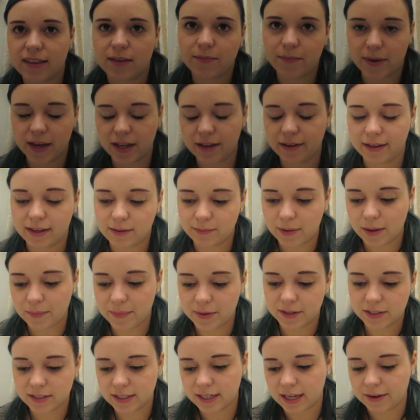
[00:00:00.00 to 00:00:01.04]
the mail in my
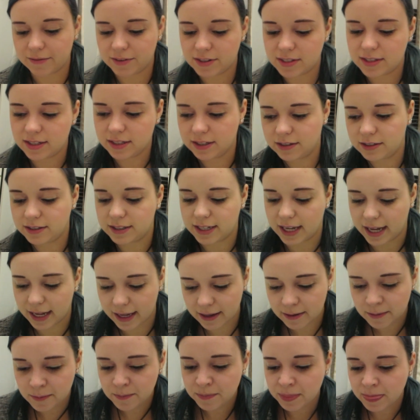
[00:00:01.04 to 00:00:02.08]
building every single
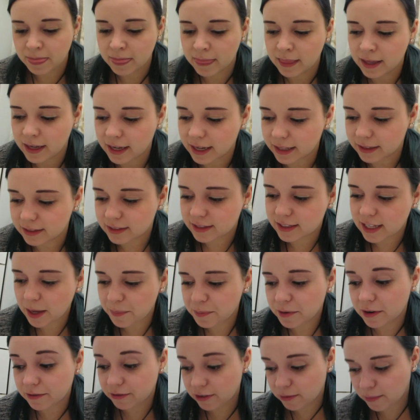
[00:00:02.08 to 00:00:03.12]
day,
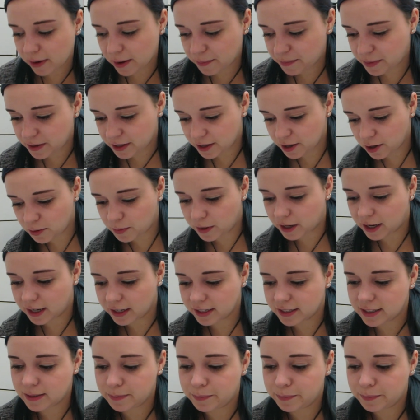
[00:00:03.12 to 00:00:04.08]
separate from my P.O. box,